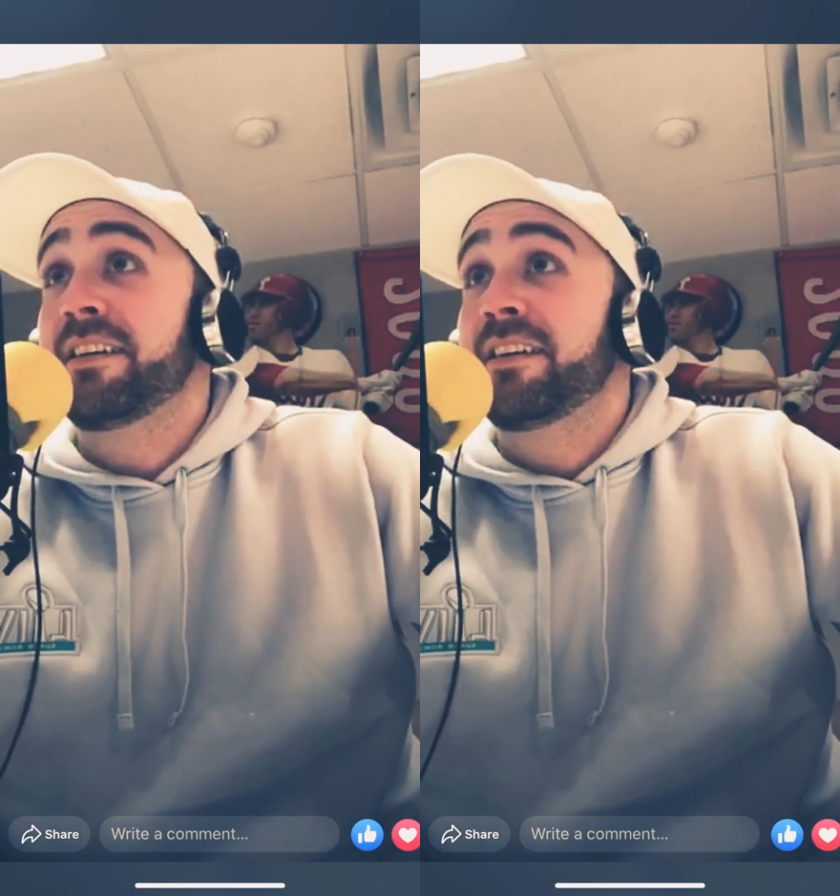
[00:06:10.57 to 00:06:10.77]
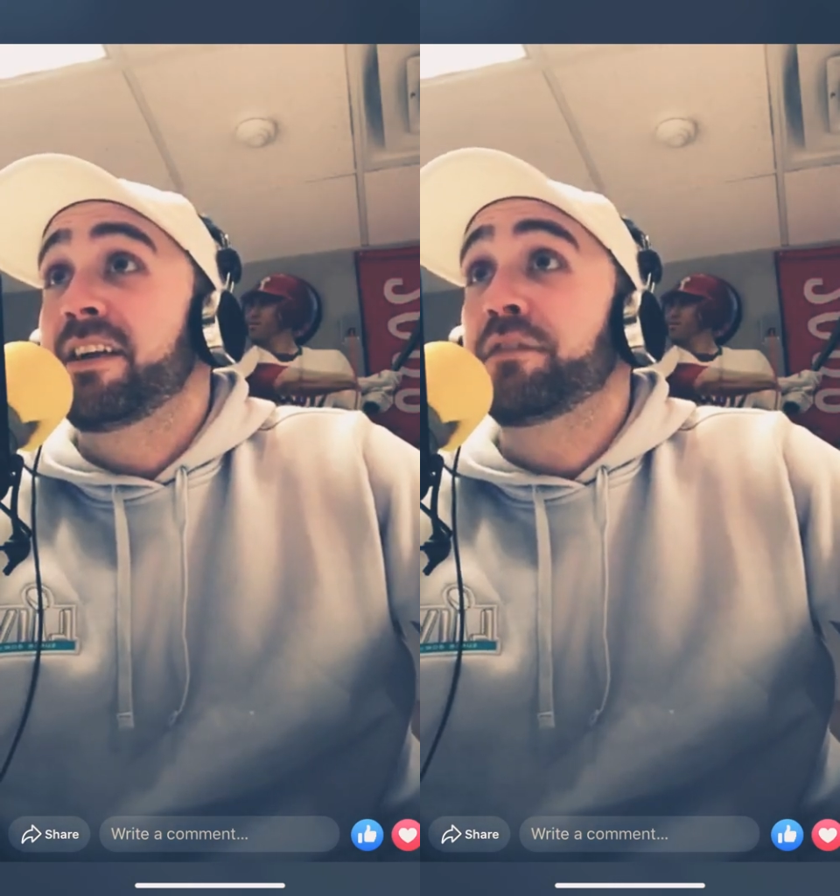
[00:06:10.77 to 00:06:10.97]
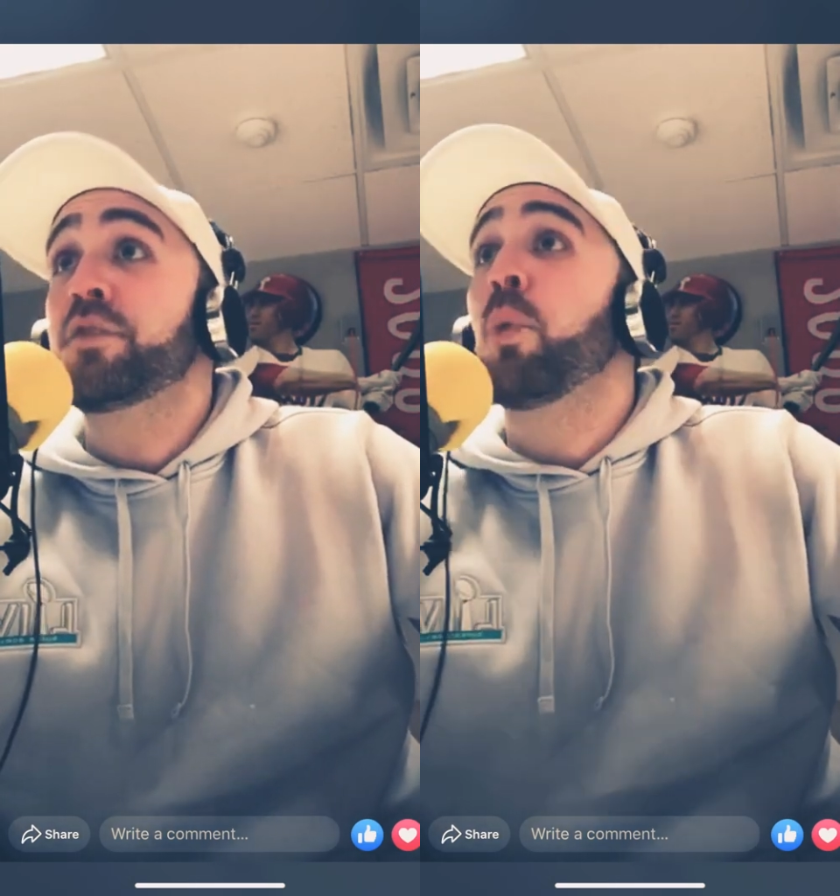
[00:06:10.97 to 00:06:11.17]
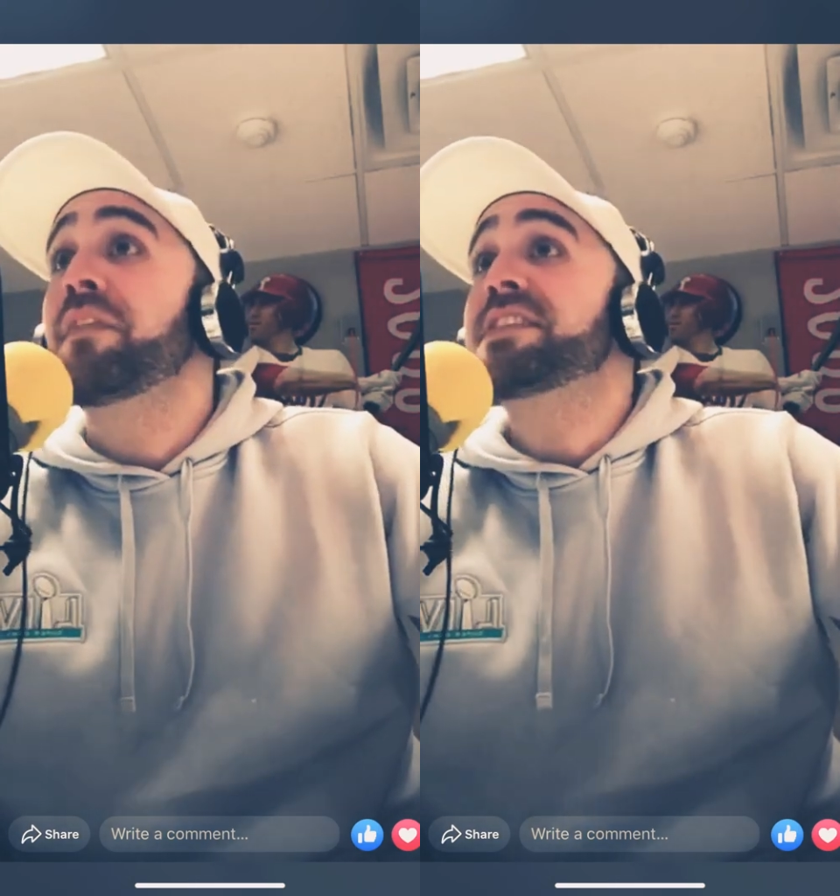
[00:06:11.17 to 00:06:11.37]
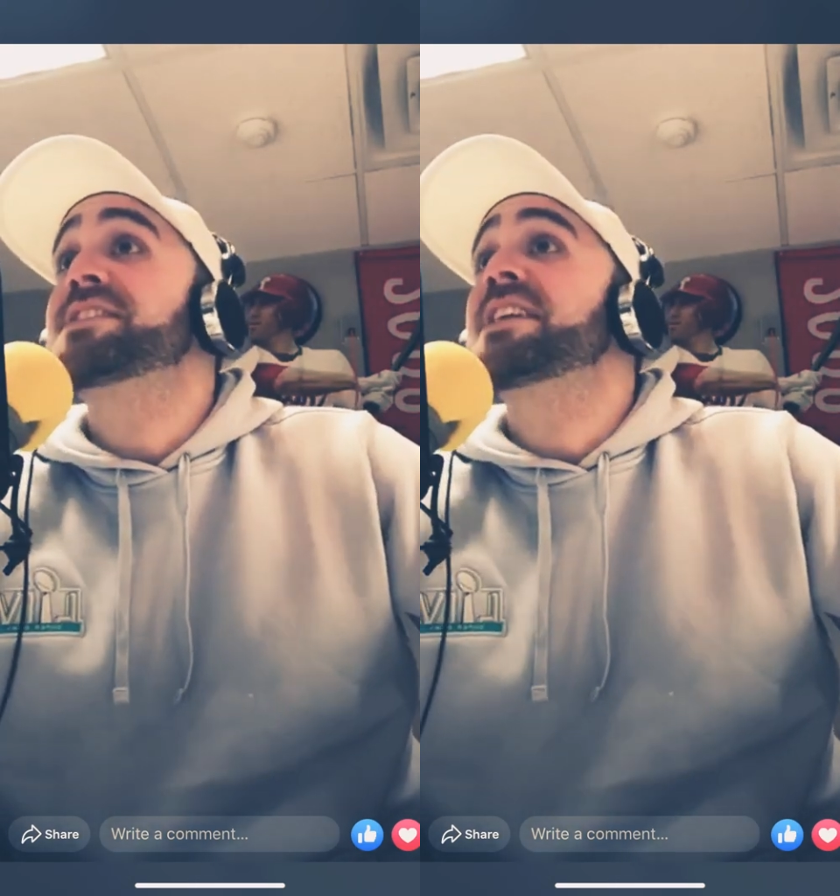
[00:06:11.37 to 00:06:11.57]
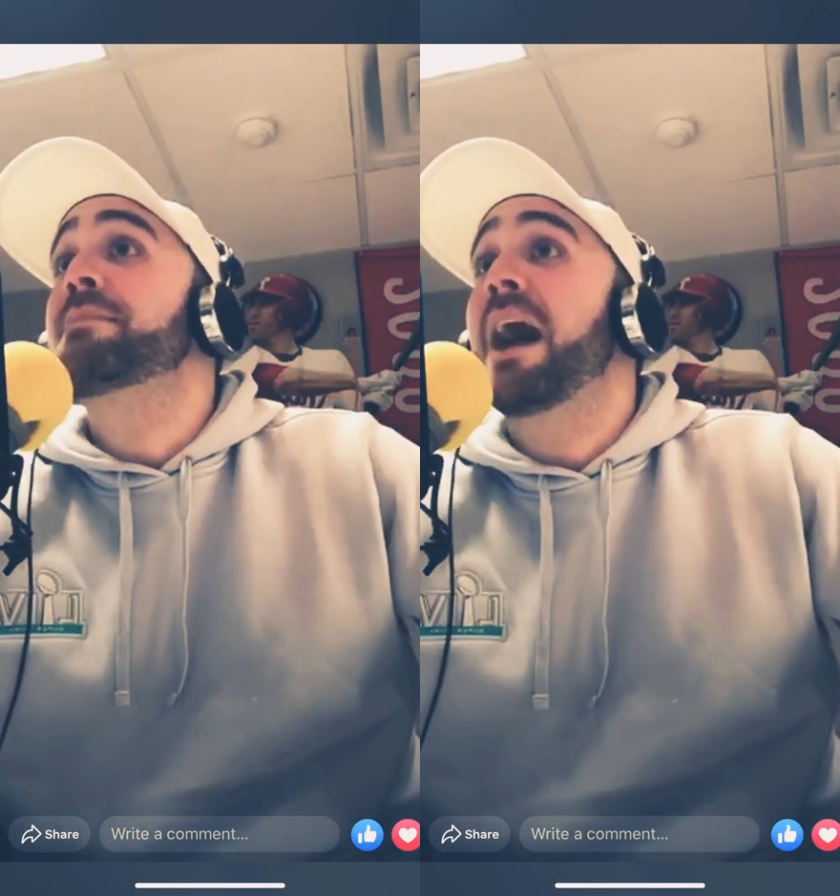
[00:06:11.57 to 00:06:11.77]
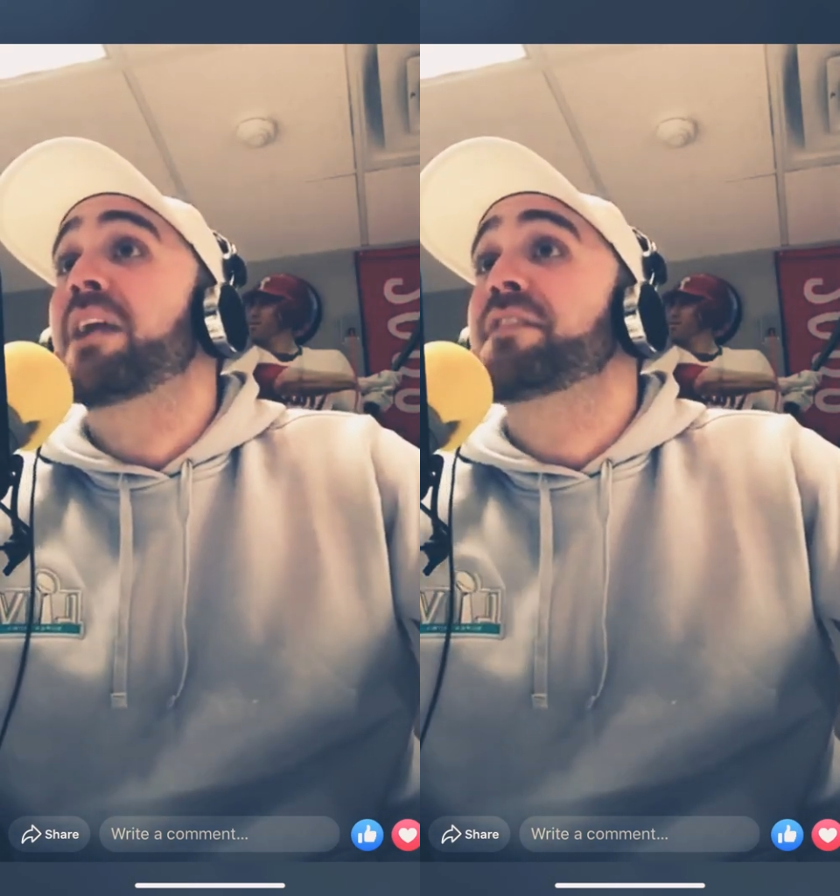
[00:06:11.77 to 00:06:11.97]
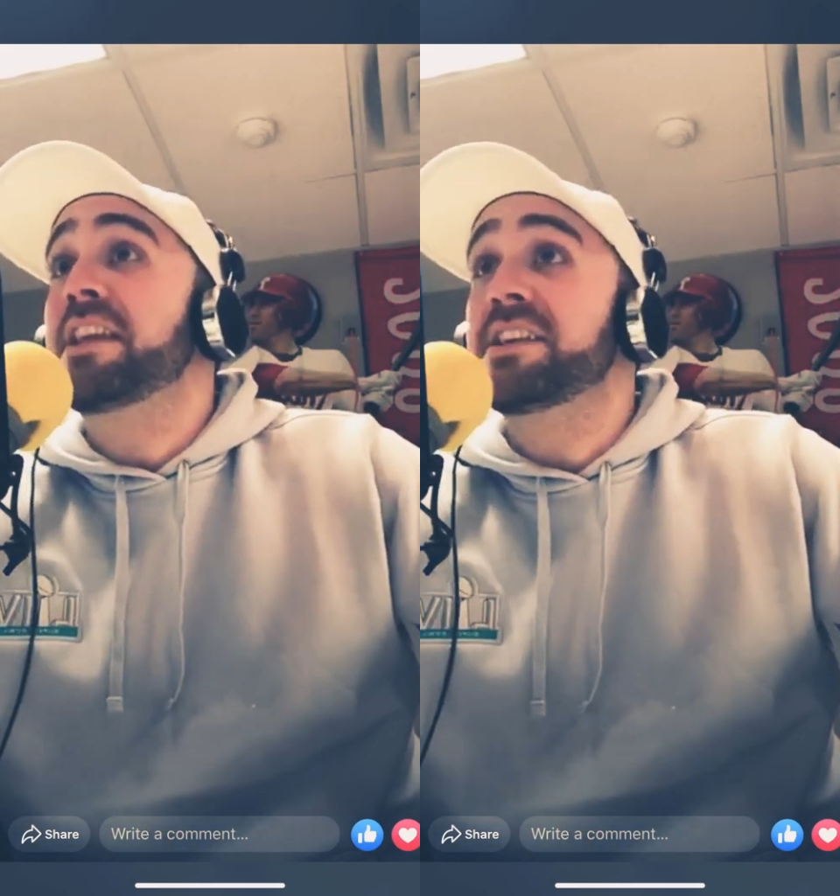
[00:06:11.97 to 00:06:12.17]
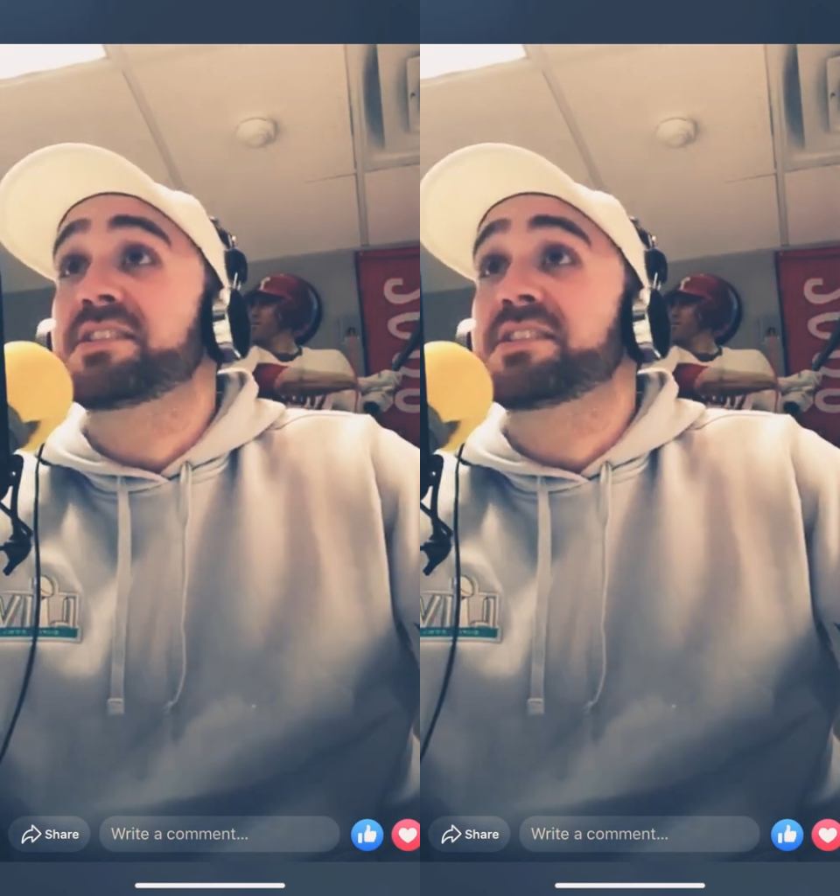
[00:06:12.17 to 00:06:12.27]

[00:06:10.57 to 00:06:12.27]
If you want this team out of the East,